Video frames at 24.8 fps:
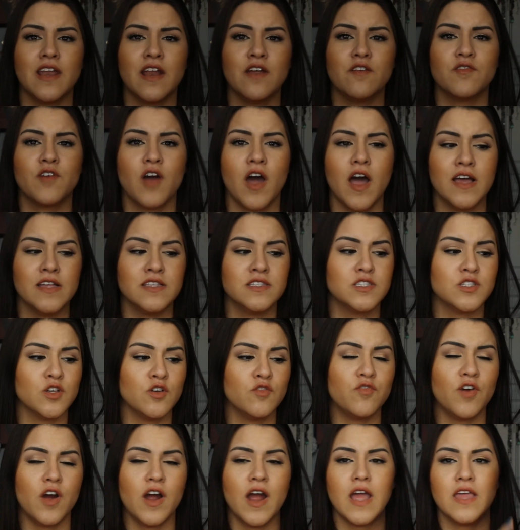that I've gotten
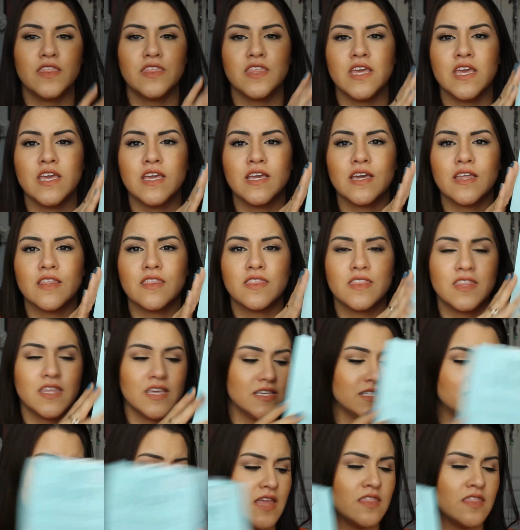so far I think this